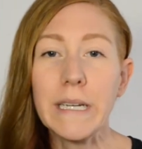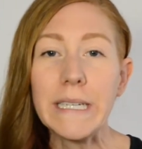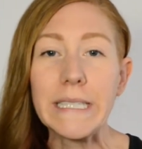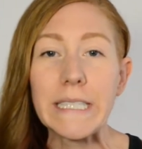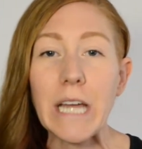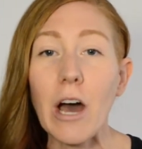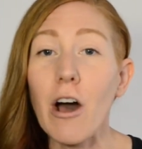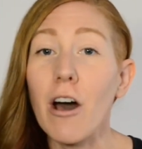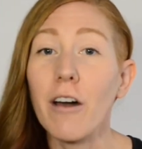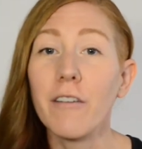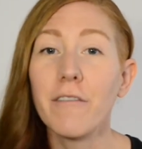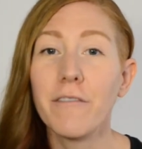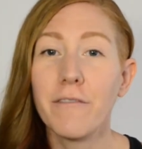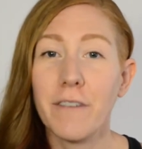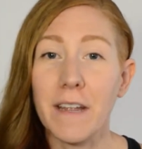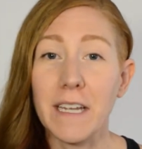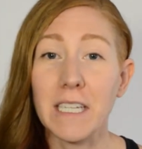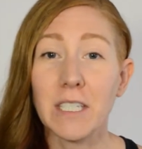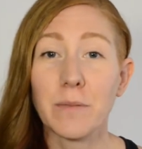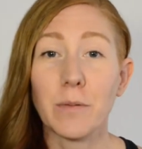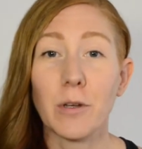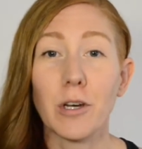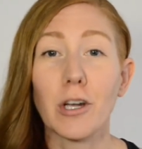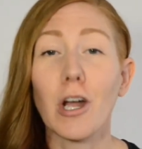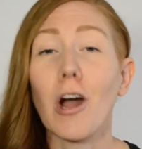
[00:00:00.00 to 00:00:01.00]
on
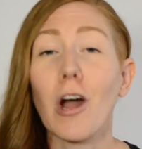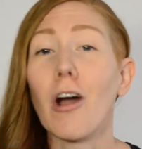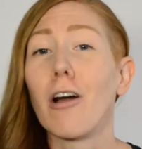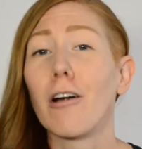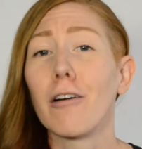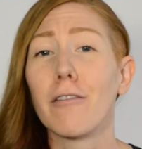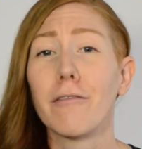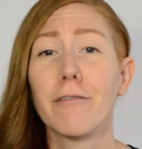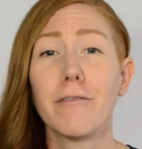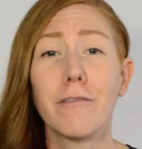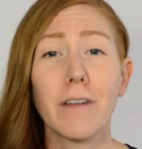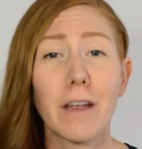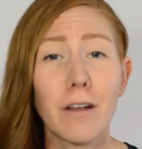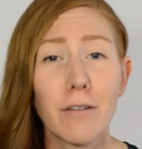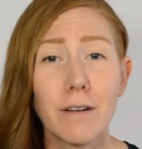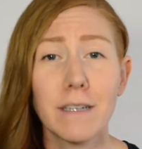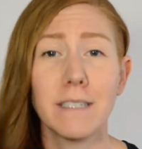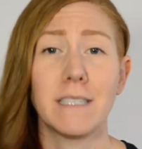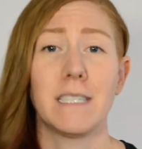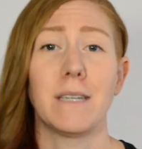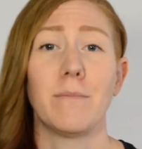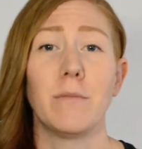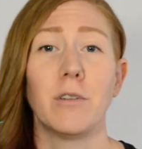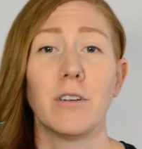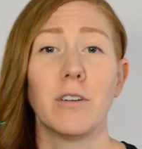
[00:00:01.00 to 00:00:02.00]
Facebook are very
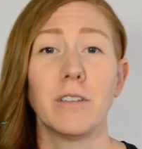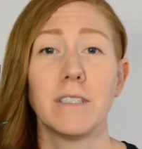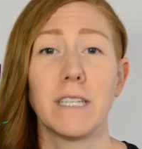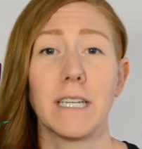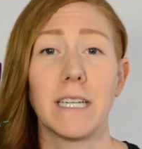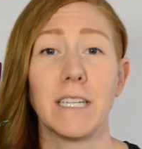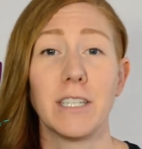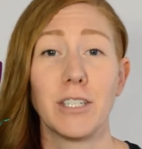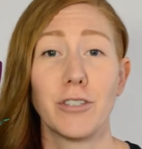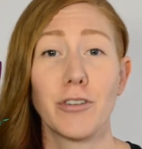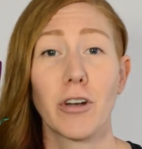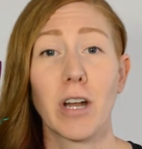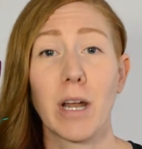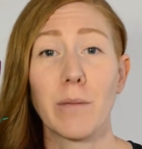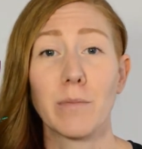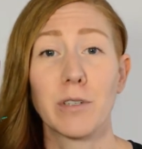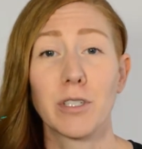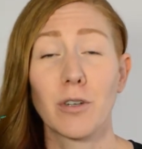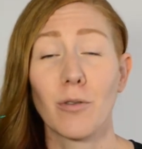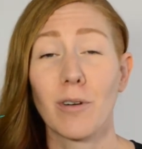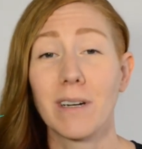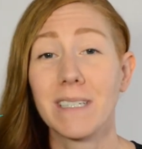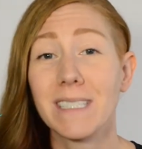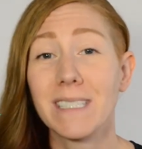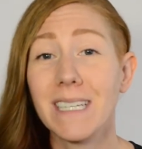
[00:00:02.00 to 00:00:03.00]
similar to Instagram
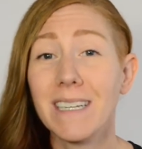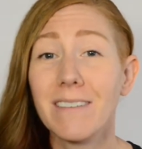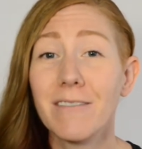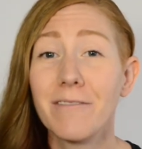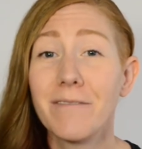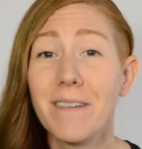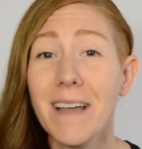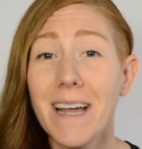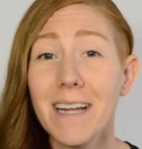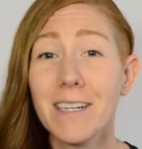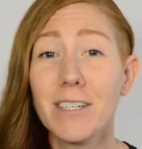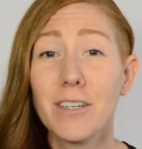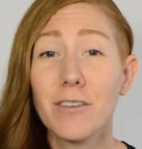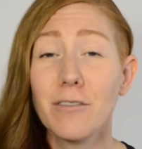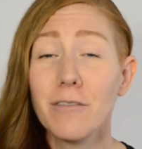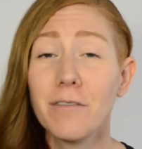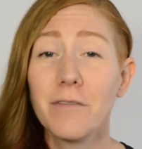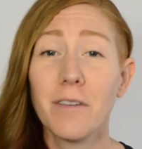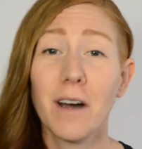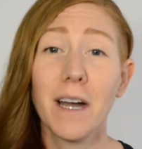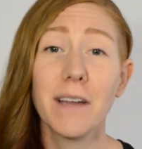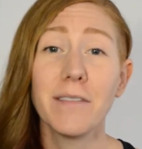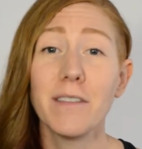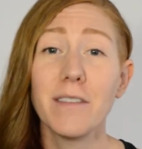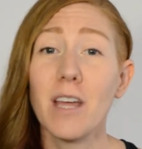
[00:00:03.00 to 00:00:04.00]
stories. In fact, you'll
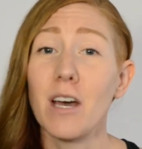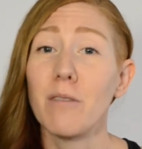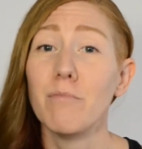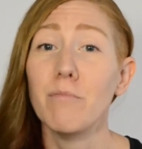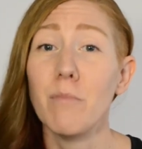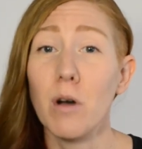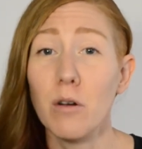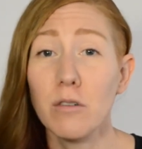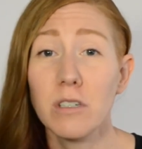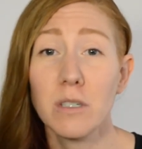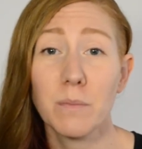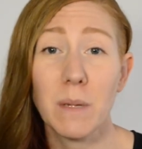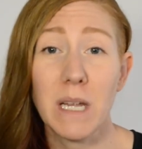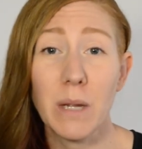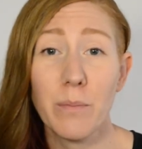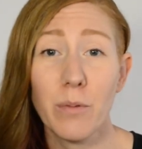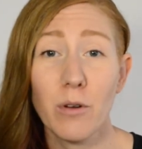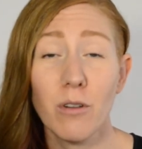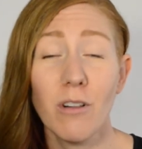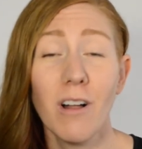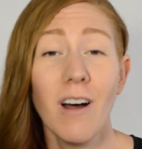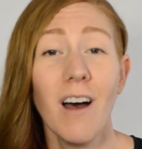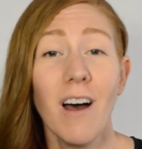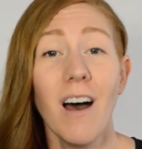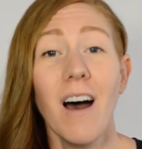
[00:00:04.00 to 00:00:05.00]
find that most
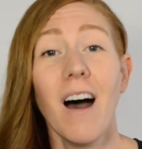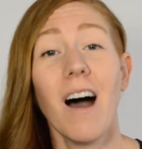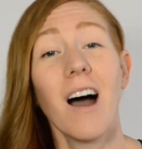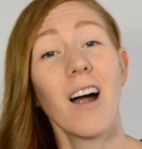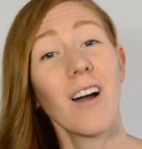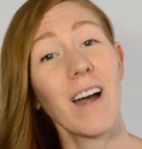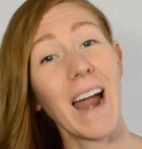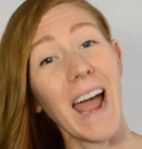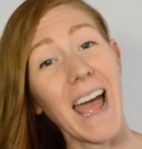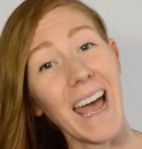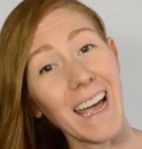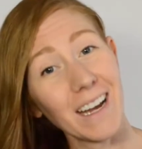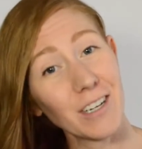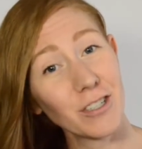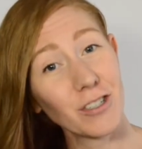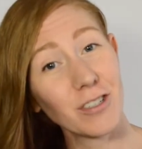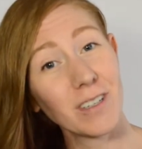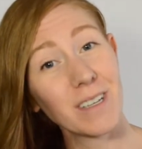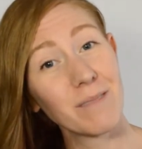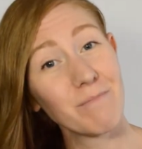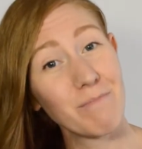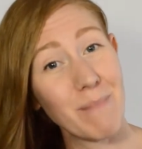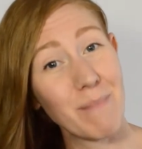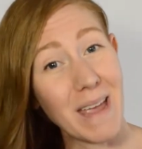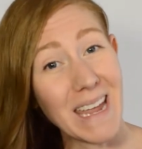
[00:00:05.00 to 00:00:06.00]
people are actually
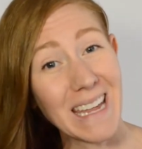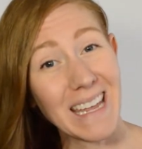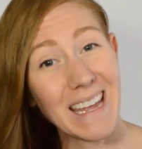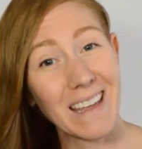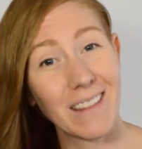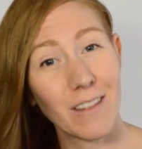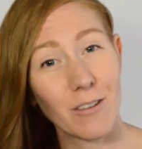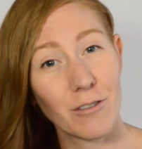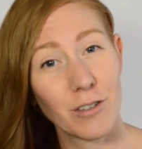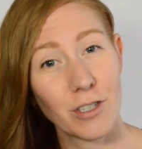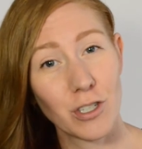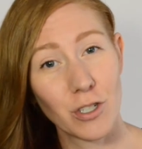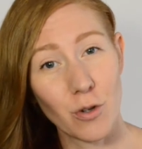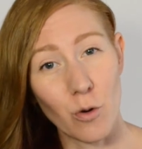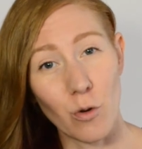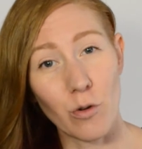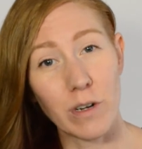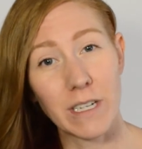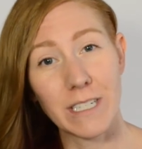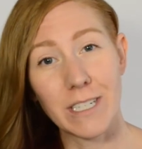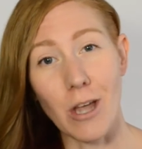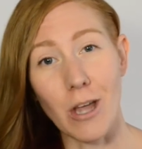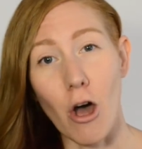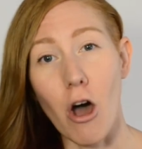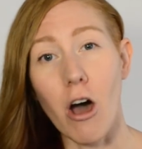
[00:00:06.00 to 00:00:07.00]
making their
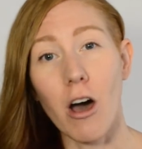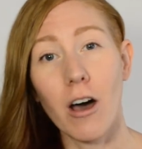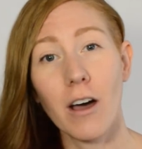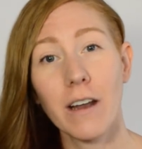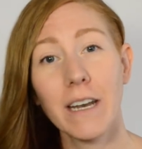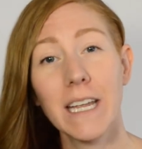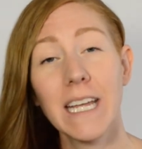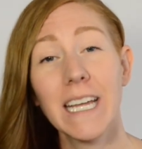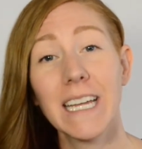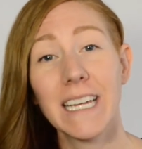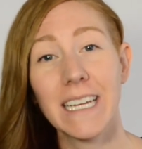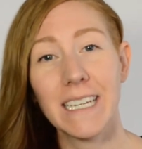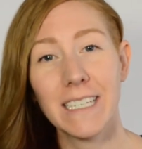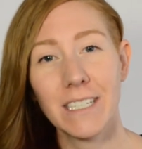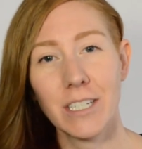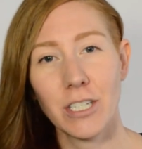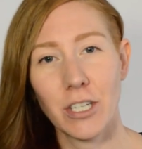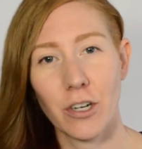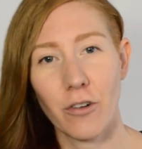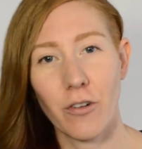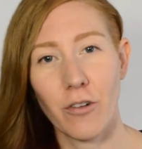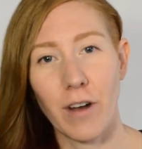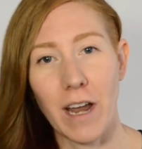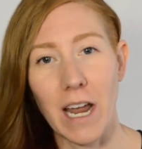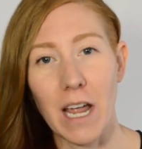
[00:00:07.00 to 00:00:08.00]
stories on
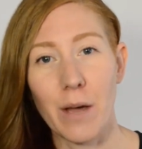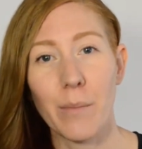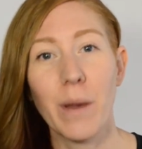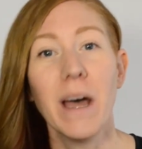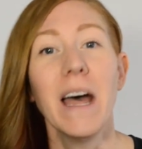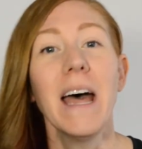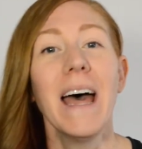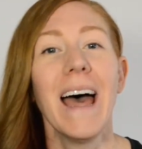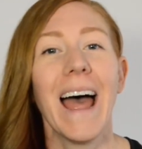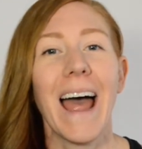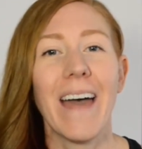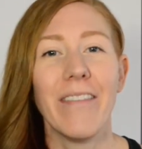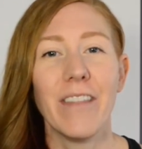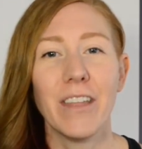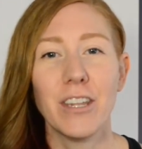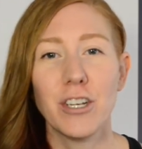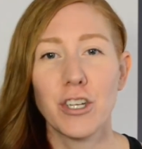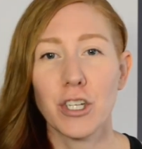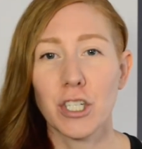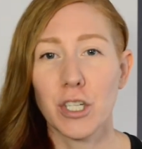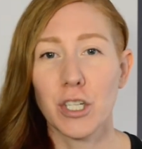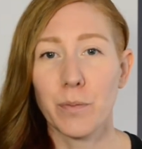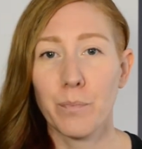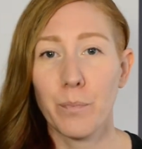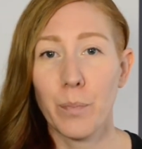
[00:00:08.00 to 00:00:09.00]
Instagram and then
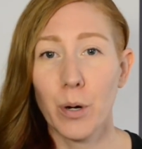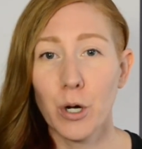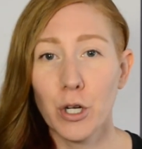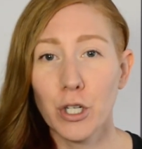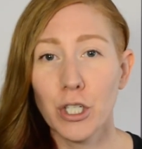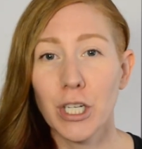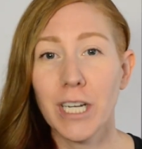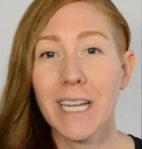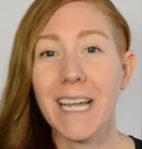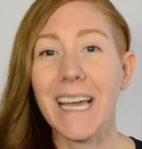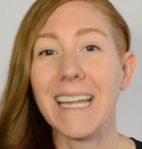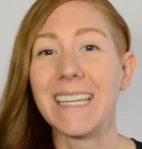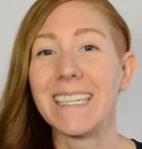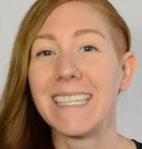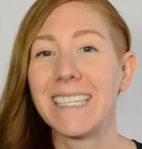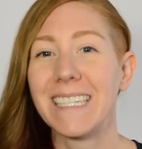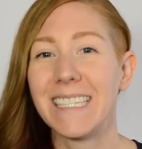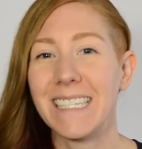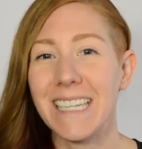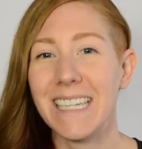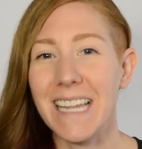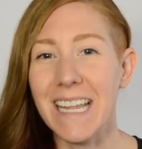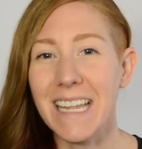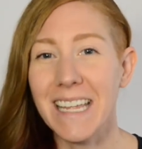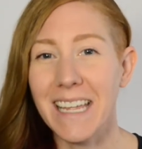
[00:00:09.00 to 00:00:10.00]
just pushing and
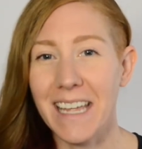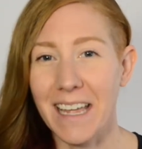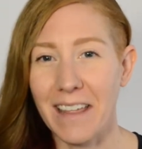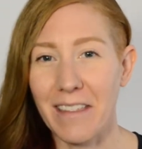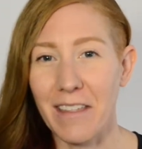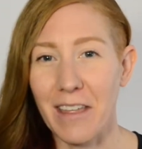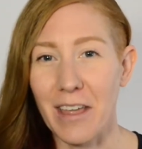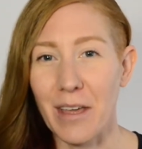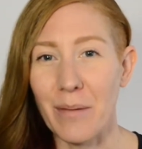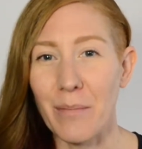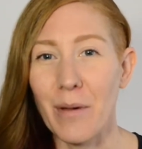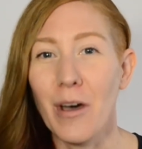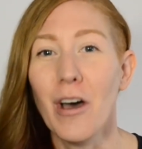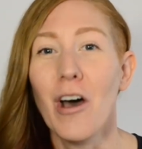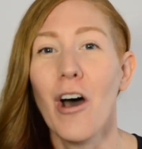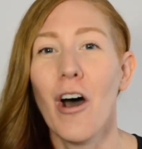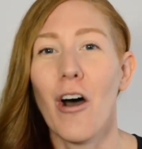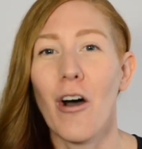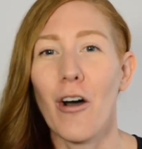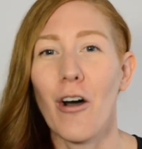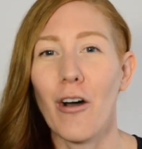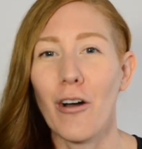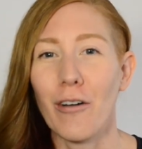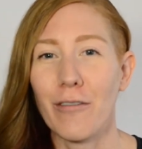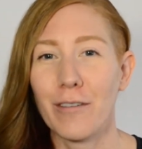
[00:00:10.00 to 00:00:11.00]
syncing them
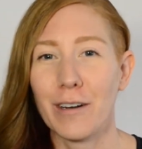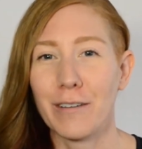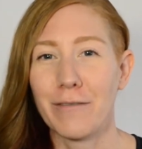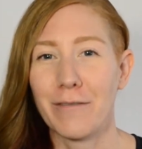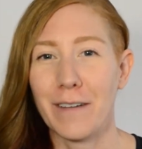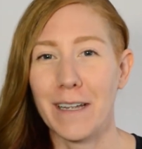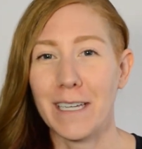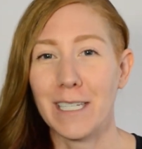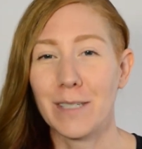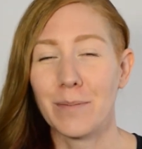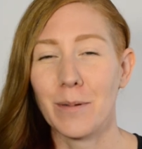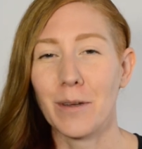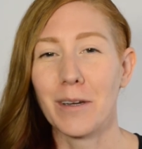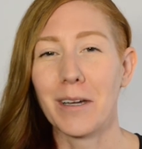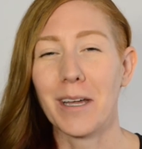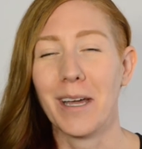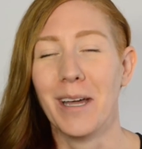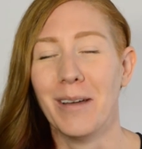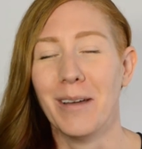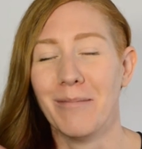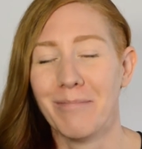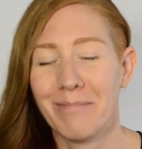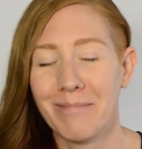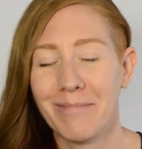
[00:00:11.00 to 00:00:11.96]
over to Facebook.